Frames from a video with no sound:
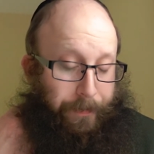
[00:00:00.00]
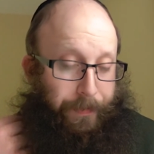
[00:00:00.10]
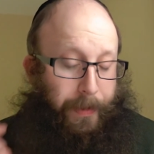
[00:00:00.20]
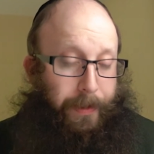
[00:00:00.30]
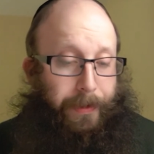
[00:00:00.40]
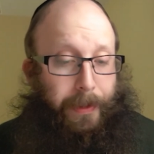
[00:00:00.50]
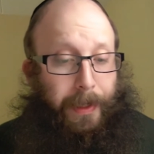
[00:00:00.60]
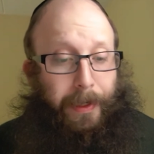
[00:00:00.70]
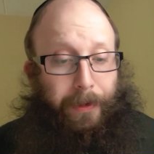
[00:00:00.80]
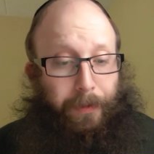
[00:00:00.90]
There's a
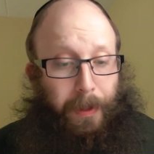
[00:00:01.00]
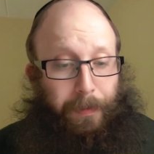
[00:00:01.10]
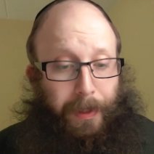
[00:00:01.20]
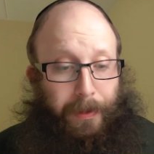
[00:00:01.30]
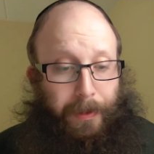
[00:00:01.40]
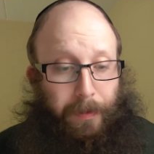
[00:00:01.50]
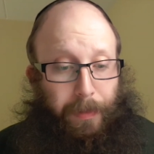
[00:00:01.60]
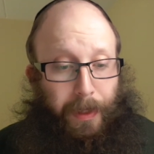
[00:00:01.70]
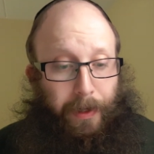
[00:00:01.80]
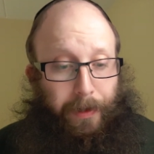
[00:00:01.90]
negative weeping and
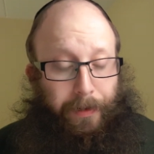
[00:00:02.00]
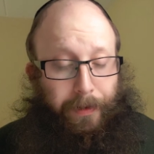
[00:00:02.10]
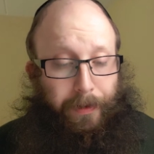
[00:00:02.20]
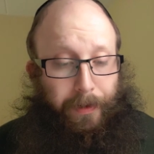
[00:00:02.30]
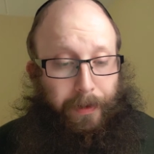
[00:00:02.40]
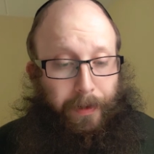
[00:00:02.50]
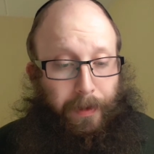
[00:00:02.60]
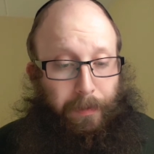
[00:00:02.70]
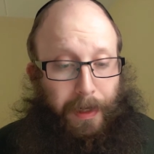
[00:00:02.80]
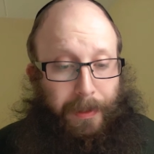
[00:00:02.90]
despair,
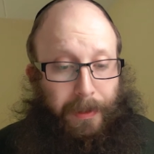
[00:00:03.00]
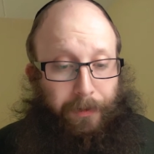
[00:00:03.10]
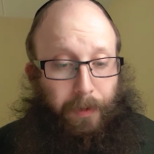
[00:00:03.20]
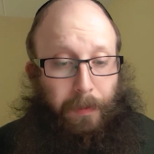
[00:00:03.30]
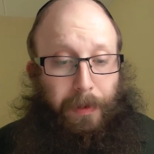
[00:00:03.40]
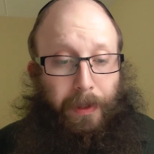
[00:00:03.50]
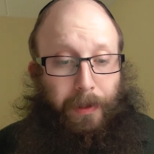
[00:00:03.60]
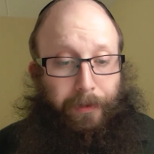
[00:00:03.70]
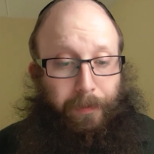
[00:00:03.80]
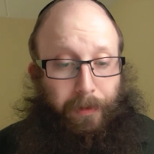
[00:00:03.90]
positive weeping
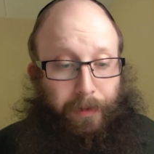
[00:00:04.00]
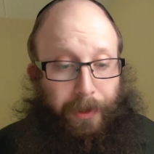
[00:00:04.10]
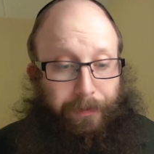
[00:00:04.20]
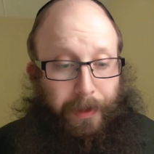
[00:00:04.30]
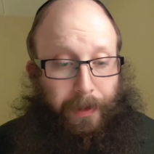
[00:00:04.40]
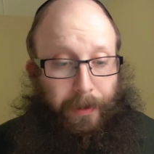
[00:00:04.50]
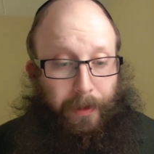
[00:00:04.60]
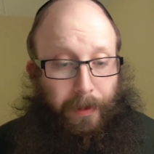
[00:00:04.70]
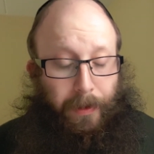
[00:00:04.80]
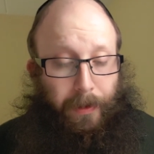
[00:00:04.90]
of bereavement,
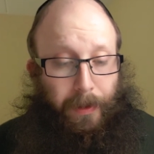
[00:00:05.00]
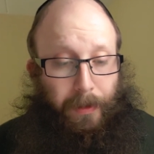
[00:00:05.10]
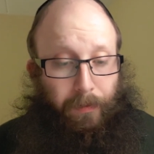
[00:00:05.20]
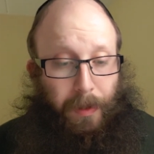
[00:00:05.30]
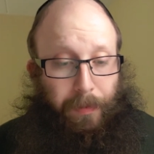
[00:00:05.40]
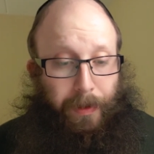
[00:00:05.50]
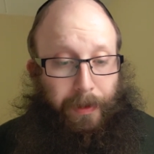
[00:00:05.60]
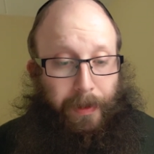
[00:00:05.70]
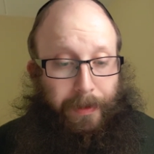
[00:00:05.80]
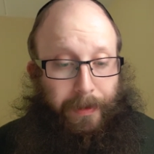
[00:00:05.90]

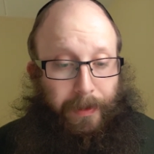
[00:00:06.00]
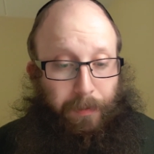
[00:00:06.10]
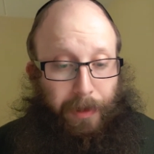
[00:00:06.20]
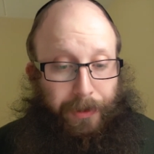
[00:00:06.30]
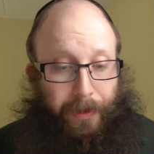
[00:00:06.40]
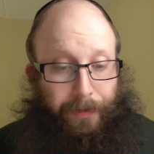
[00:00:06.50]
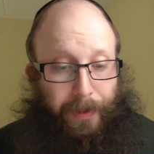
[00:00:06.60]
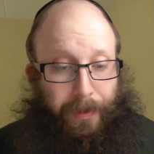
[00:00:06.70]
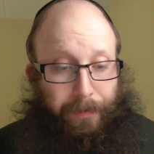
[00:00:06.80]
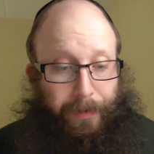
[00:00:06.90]
weeping as an expression of
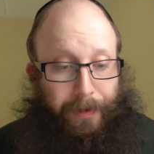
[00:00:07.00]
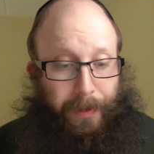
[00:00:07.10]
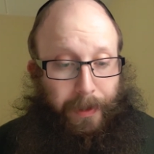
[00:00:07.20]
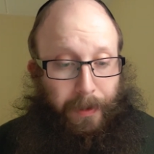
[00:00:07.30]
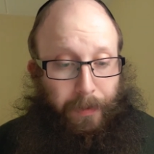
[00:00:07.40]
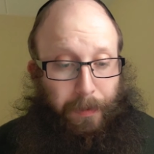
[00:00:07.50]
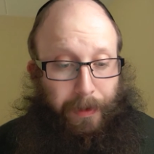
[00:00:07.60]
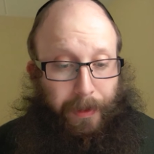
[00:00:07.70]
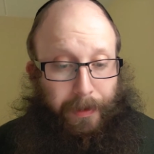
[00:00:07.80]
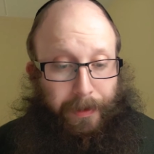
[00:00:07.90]
intimacy, and
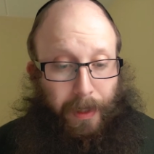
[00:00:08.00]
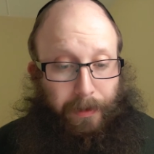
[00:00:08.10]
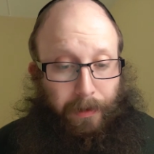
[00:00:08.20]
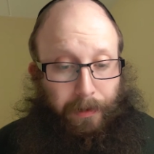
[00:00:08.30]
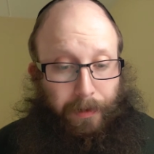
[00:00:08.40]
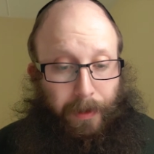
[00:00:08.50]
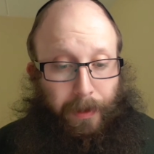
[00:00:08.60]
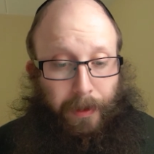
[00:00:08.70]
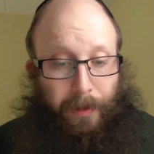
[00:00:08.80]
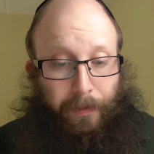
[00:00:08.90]
weeping in sorrow
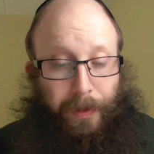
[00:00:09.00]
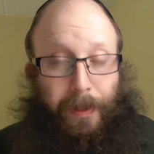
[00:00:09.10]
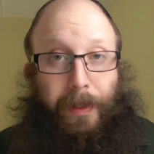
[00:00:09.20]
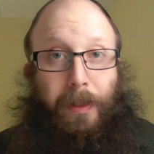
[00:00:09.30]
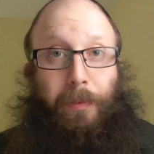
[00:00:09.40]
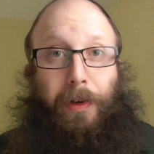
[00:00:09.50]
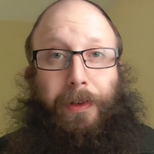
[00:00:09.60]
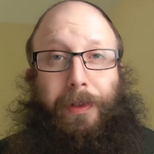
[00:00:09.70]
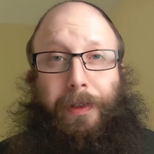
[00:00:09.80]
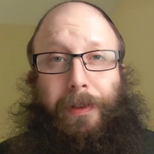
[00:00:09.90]
with another
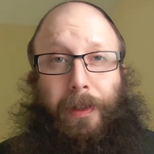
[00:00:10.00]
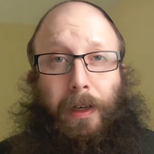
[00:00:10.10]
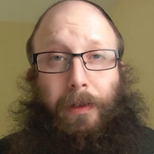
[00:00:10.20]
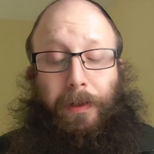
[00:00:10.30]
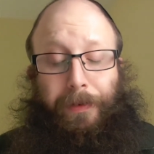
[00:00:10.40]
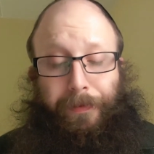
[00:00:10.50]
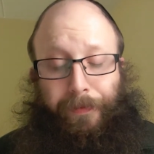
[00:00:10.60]
person's sorrow.